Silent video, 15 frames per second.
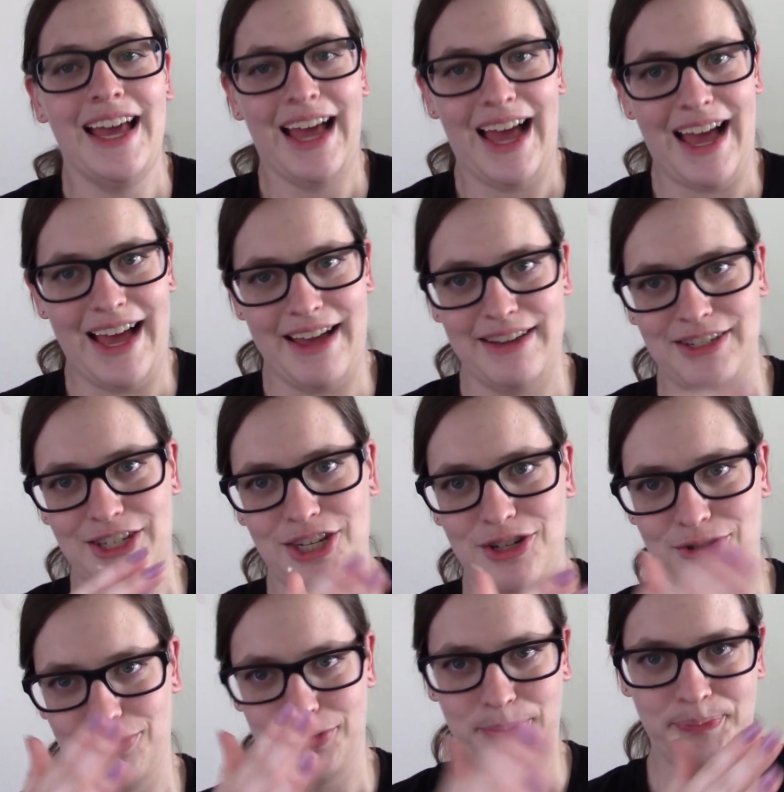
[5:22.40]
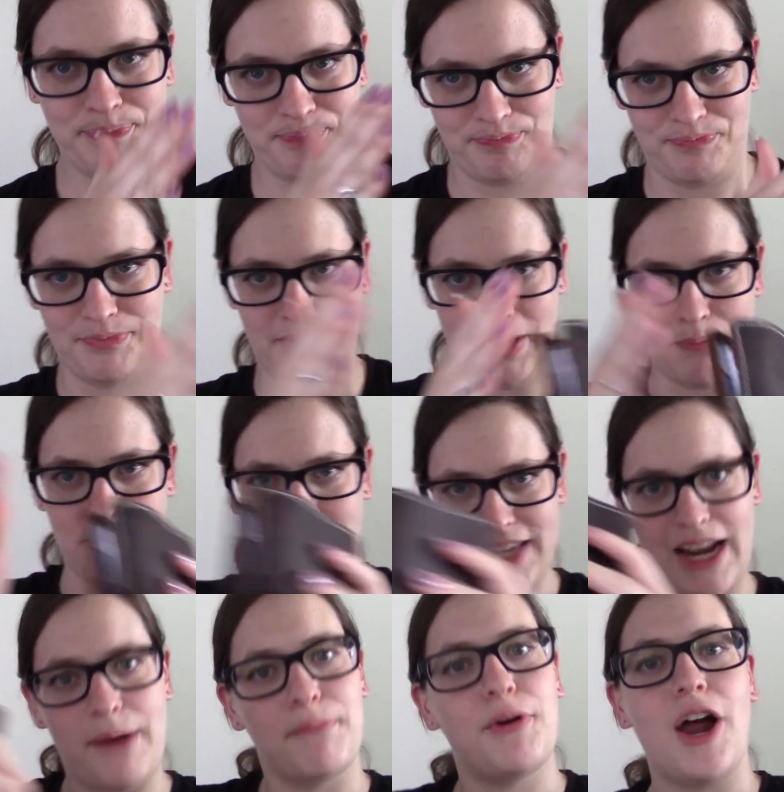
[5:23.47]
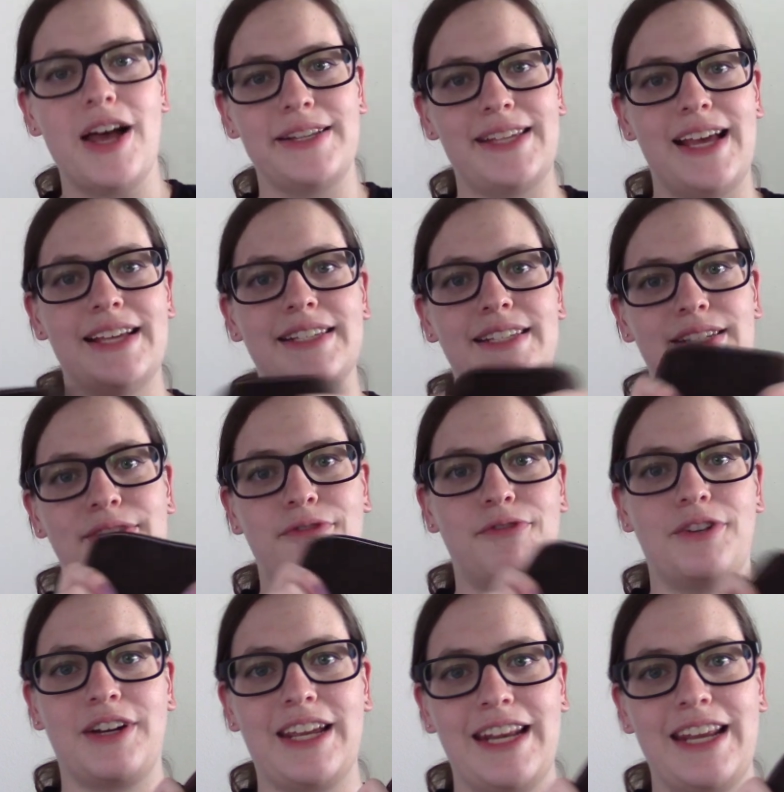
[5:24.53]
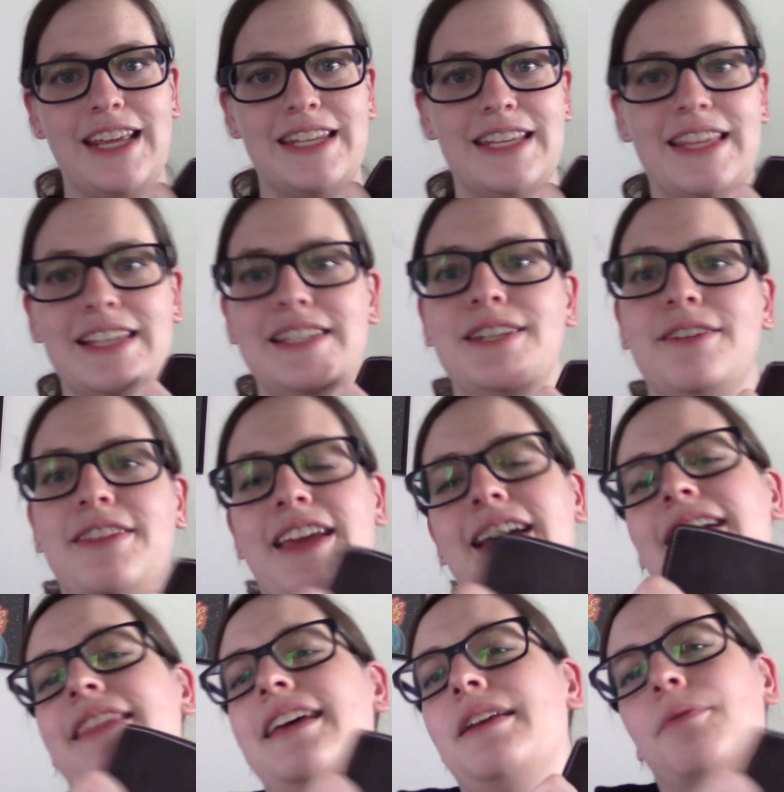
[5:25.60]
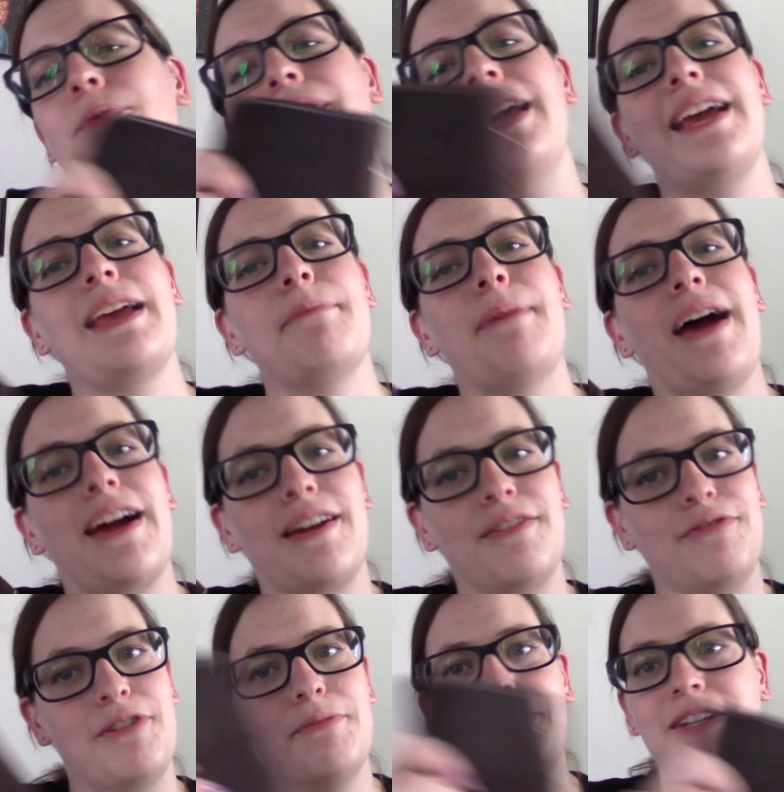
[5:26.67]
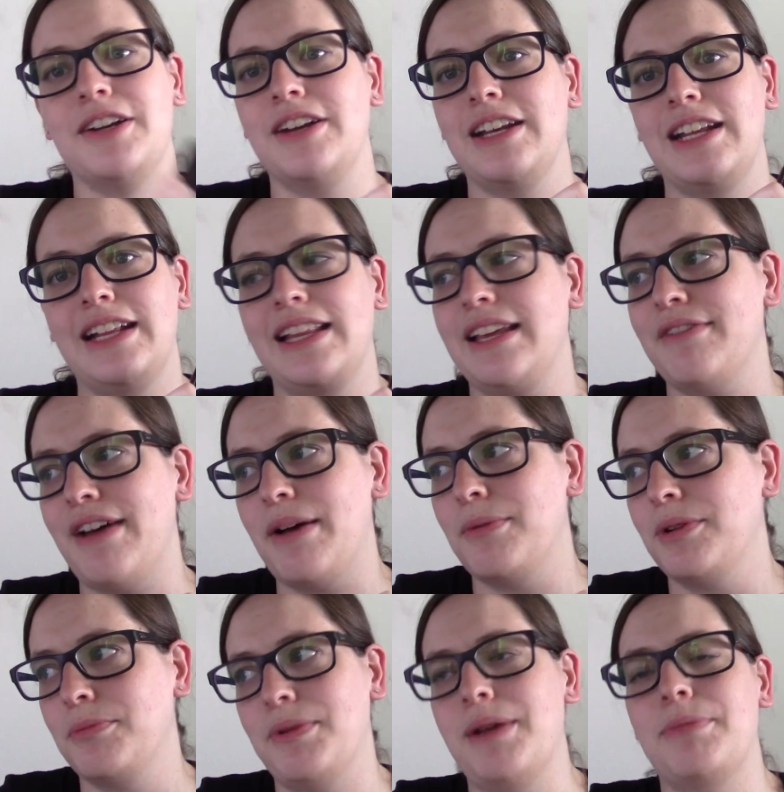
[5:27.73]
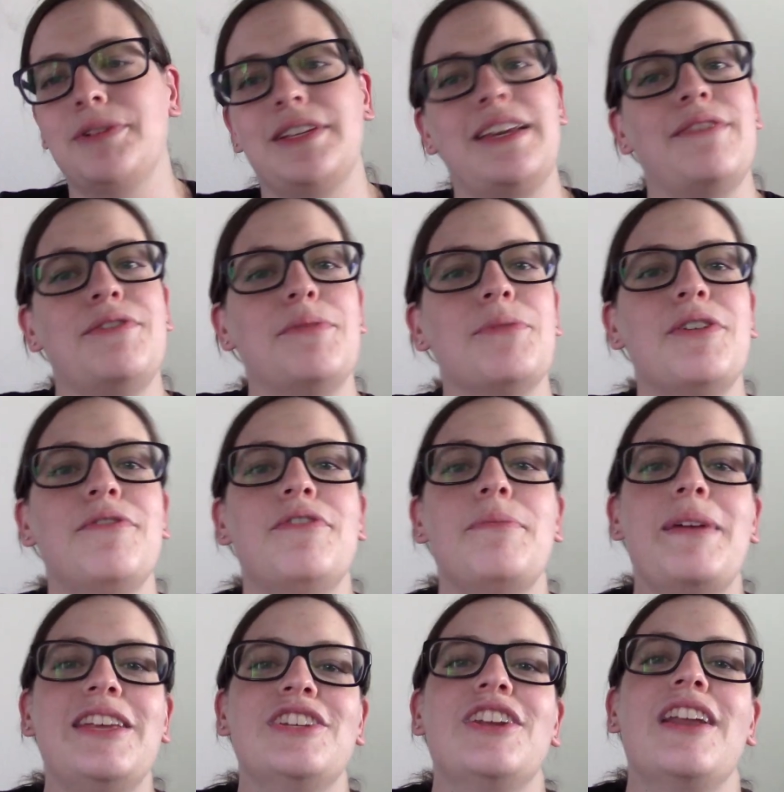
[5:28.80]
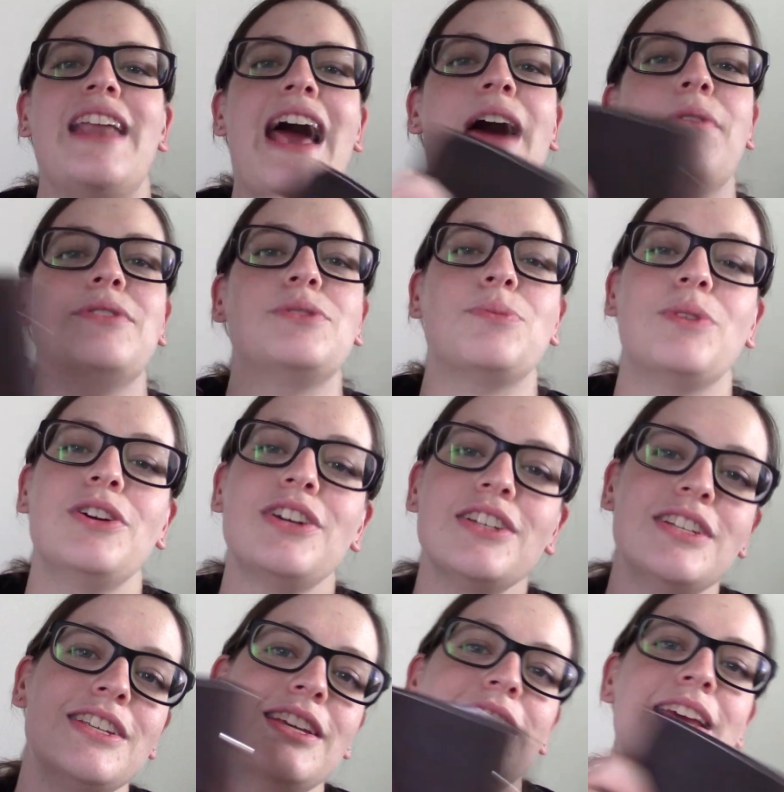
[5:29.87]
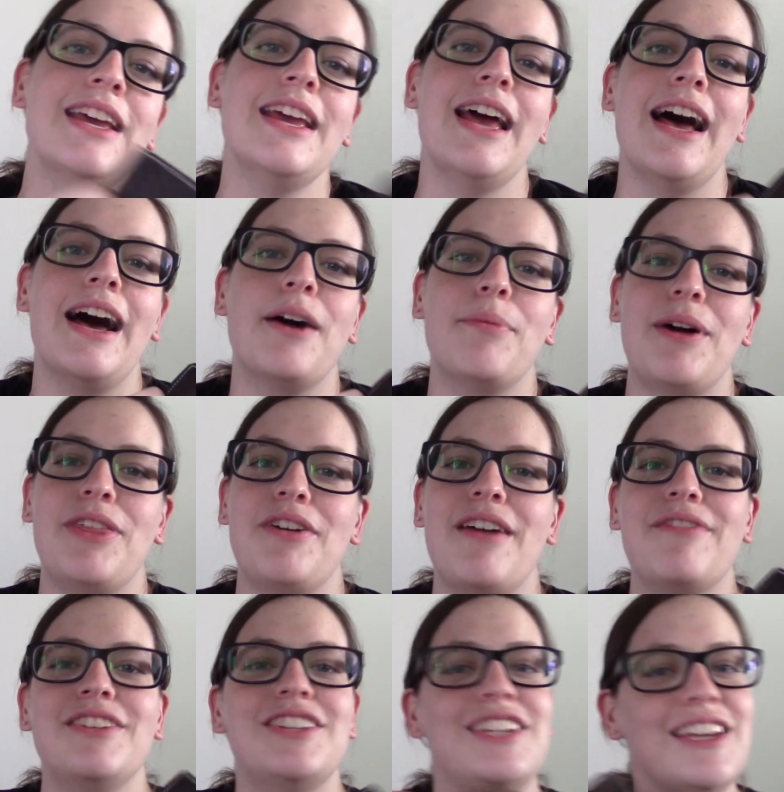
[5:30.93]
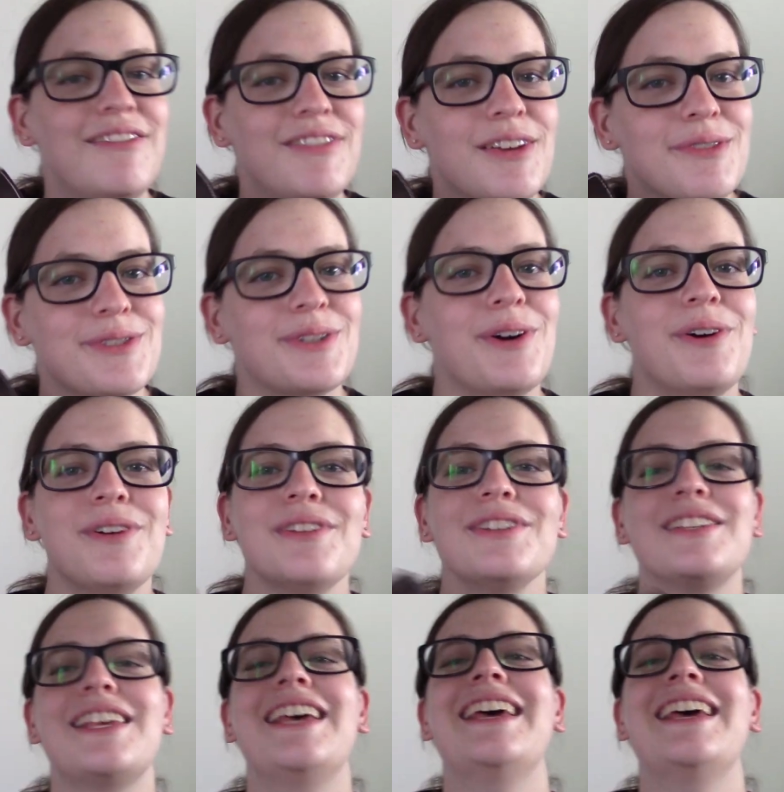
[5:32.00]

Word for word: uh, to the setup process for getting into this new thing. And then when I get back from maternity leave, I will be able to give you more information on how it's worked, uh, whether I've achieved those goals,